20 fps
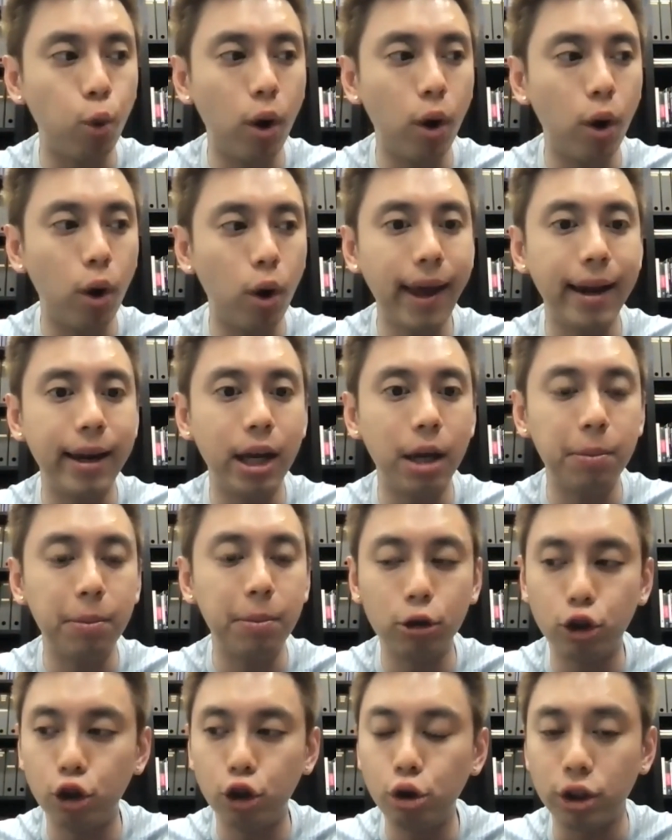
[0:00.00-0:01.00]
what
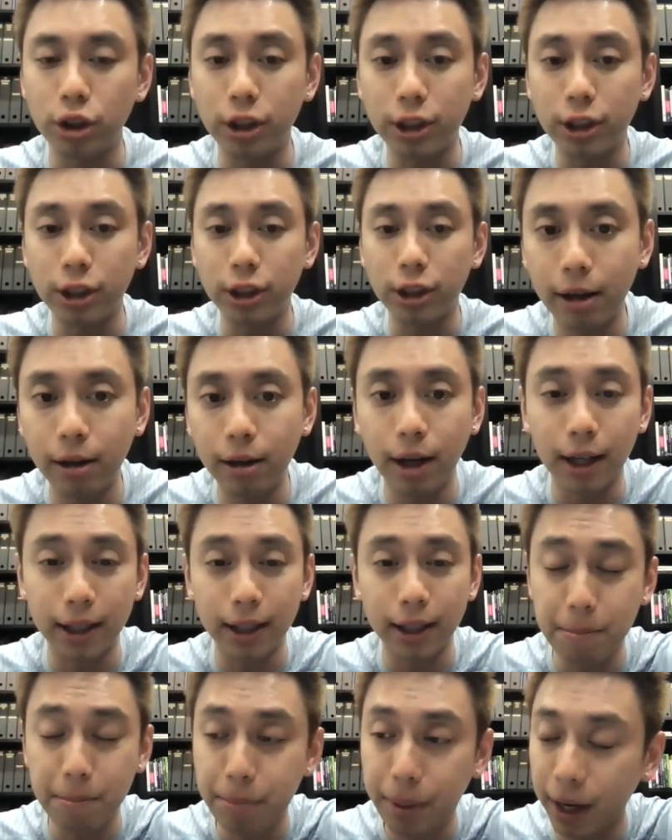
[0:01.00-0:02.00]
enables you to scale
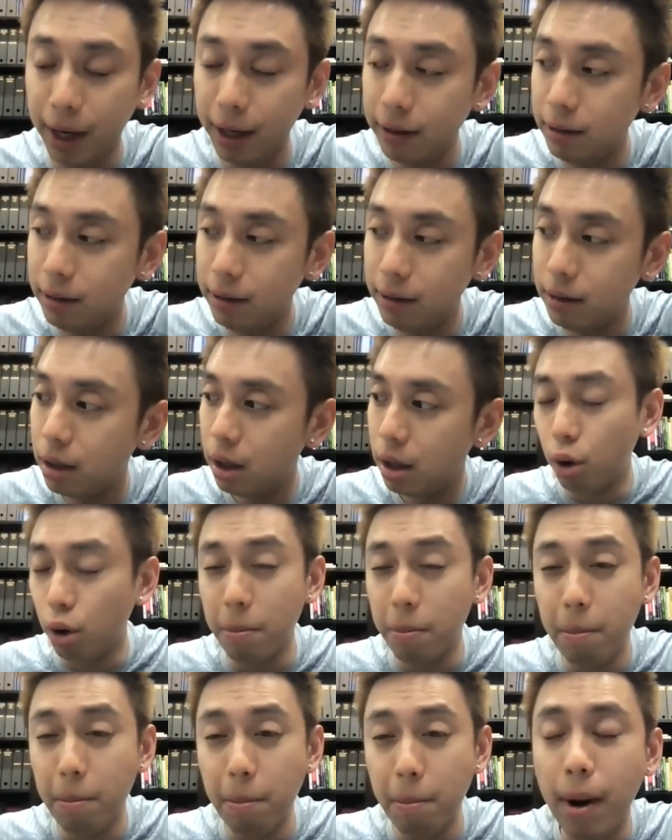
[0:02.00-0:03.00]
a campaign
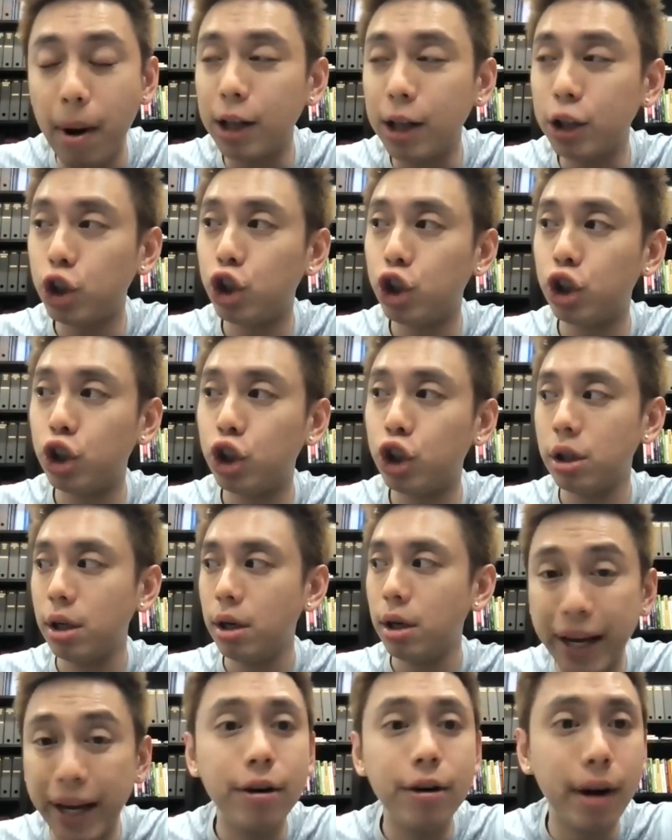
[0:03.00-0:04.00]
to a much
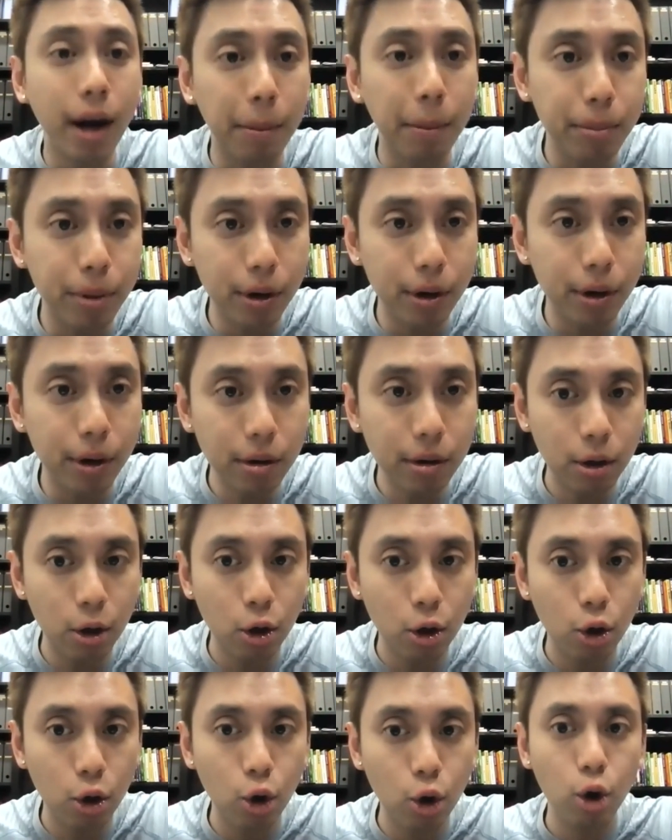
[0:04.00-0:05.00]
bigger number
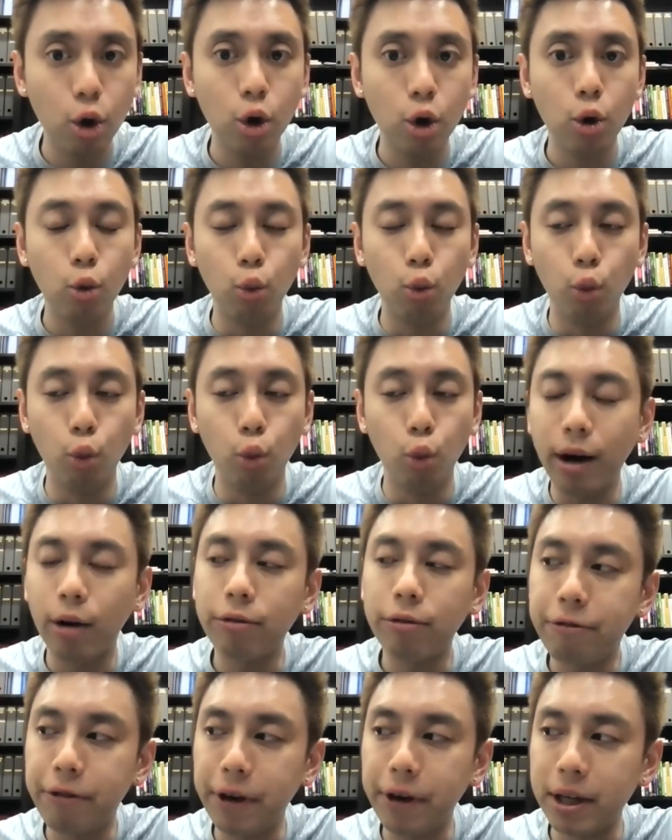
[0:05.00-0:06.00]

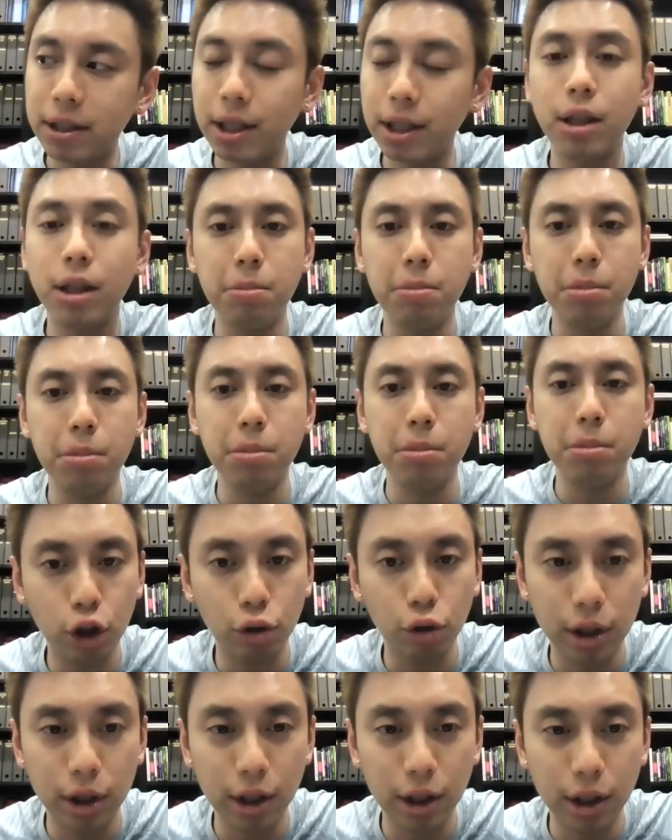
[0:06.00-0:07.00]
without facing
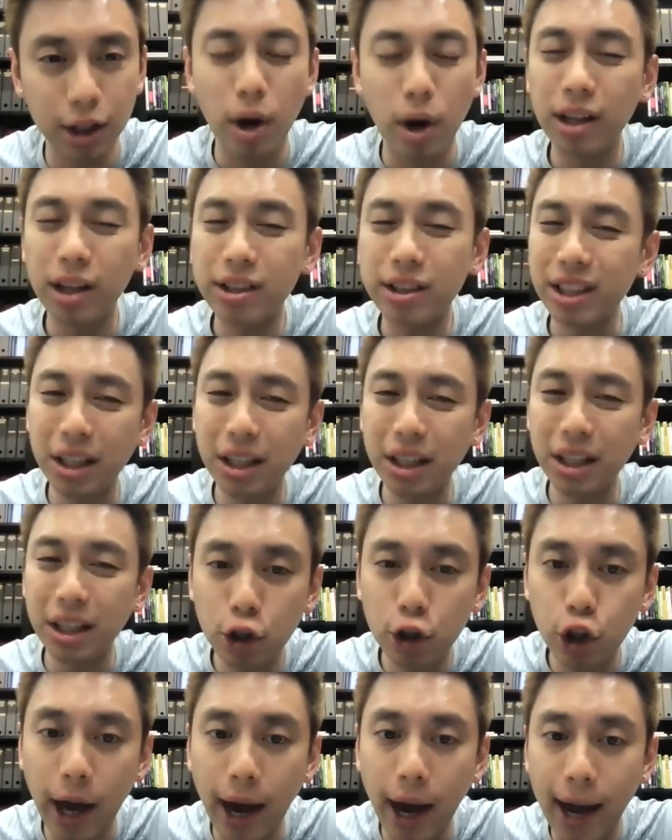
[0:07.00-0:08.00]
diminishing returns. Whereas
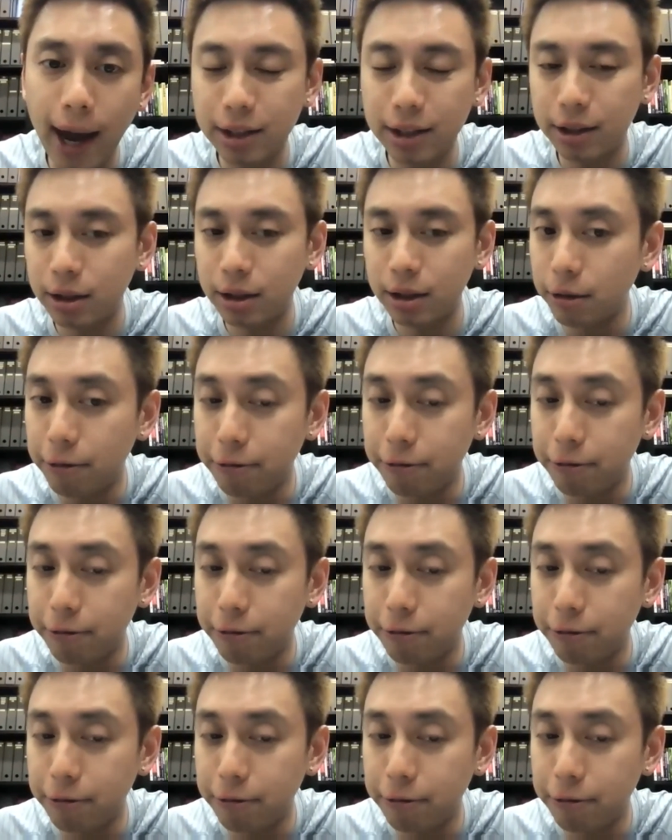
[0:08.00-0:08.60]
image ads